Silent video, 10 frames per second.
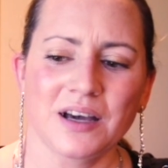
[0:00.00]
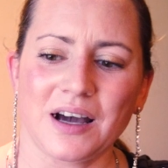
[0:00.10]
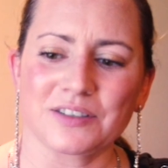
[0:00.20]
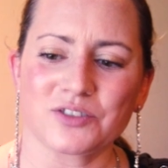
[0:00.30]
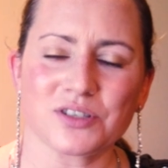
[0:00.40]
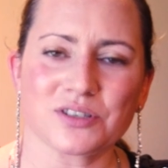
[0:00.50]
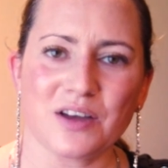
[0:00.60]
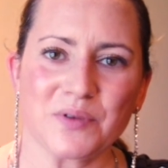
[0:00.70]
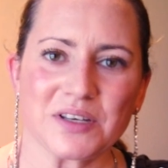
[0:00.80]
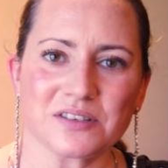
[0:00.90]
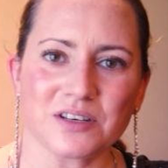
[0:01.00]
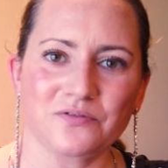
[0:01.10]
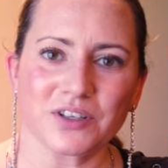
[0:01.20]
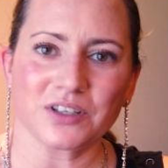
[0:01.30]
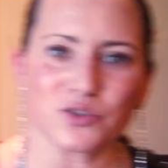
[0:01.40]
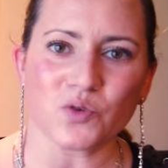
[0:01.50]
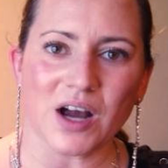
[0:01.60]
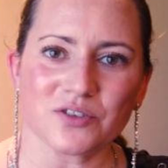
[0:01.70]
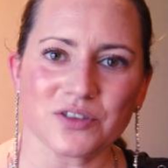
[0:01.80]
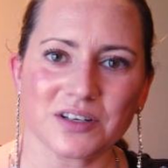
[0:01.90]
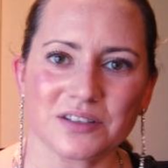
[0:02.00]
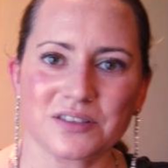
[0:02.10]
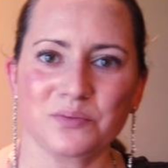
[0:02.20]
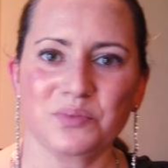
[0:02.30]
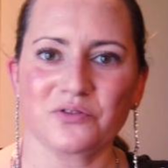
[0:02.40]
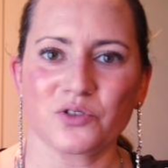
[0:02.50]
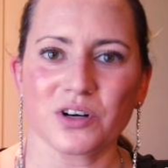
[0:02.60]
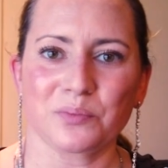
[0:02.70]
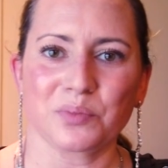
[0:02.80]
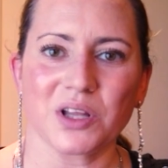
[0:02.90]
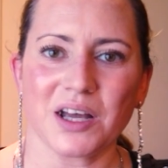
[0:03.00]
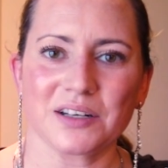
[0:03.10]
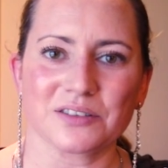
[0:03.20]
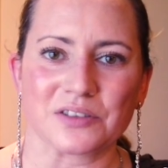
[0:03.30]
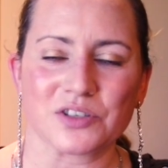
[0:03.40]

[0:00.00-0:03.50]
uh, just left my skin feeling drier than it did before I applied it.